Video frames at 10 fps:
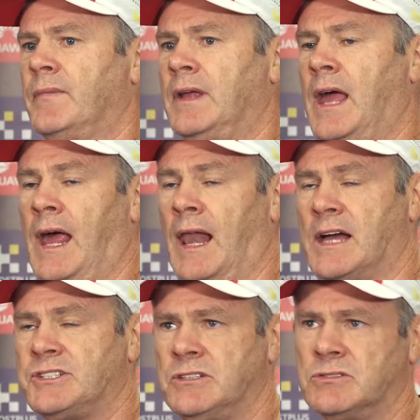Yeah,
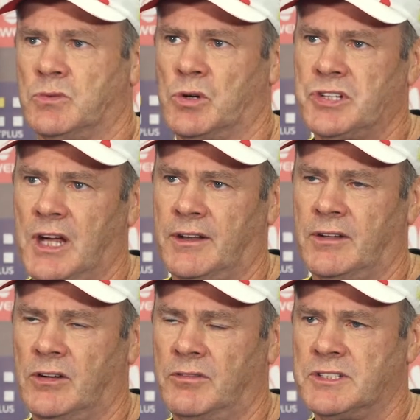last year was a washout,
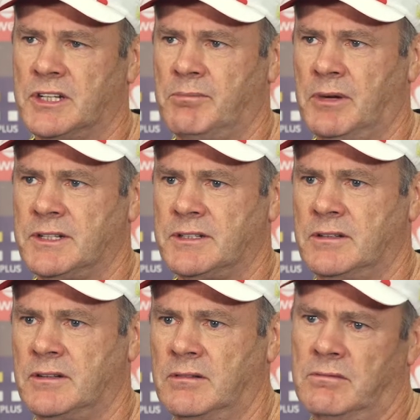obviously, but
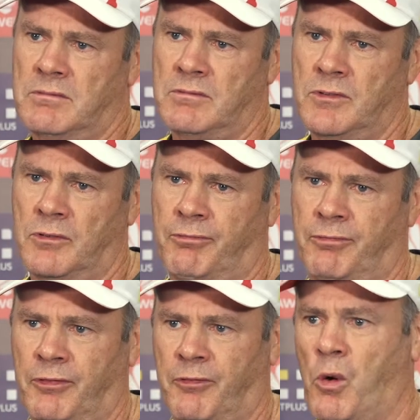the
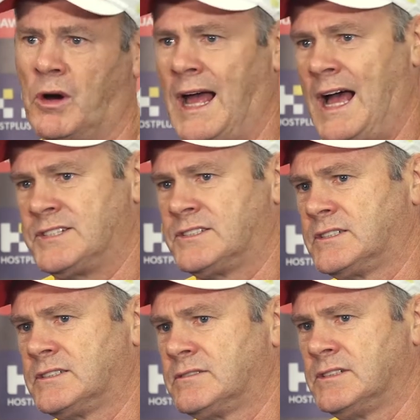
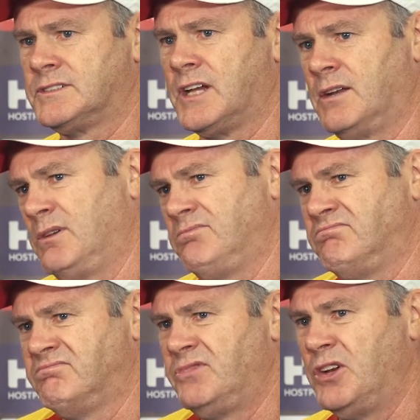forecast, it's going to be
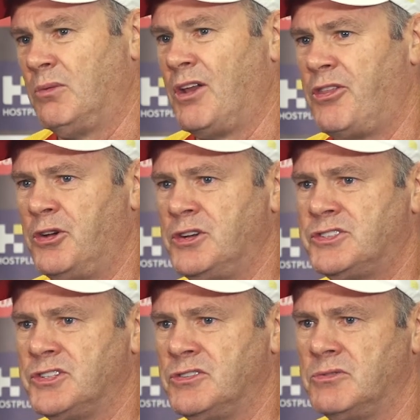31,
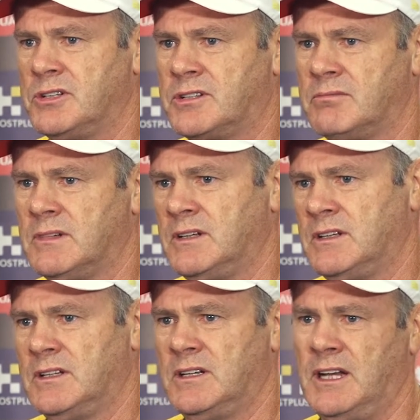32 with
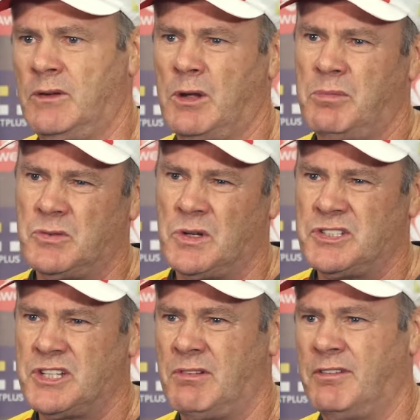anywhere between
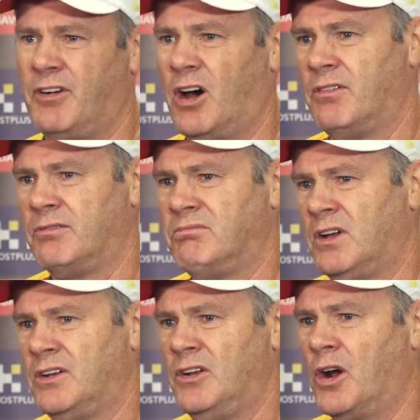75 and
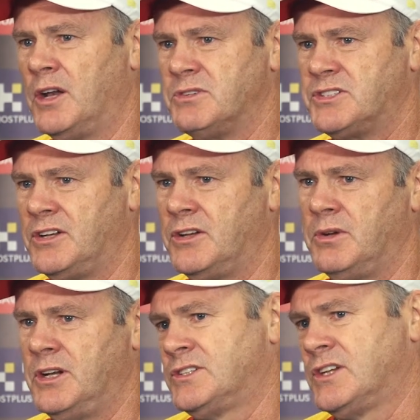90%
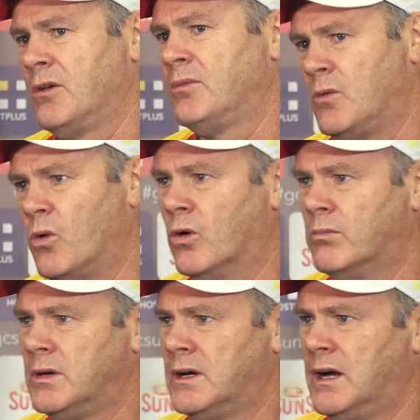humidity, so it'll be
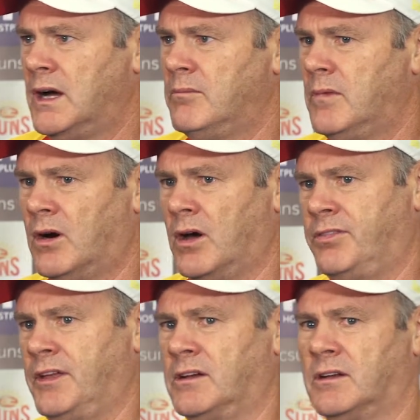warm. I
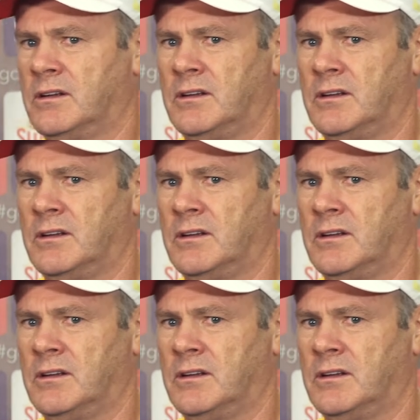think